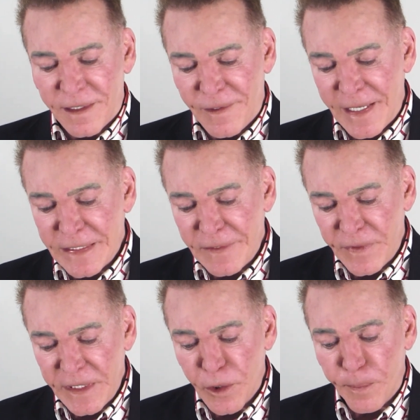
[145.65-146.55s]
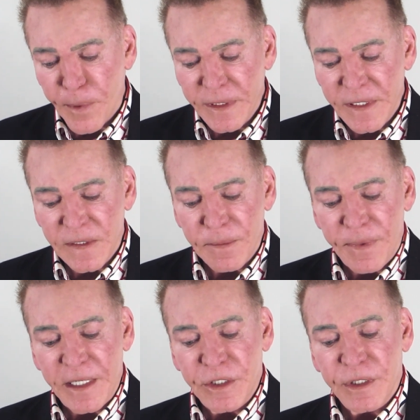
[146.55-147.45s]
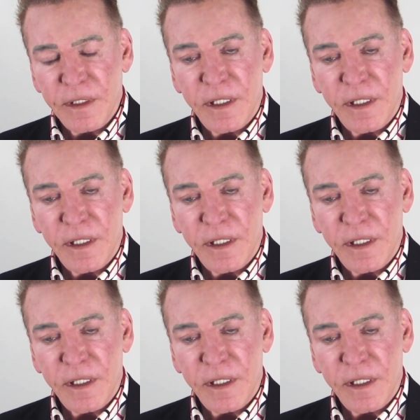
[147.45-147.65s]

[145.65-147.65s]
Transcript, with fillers: collectively, your participation,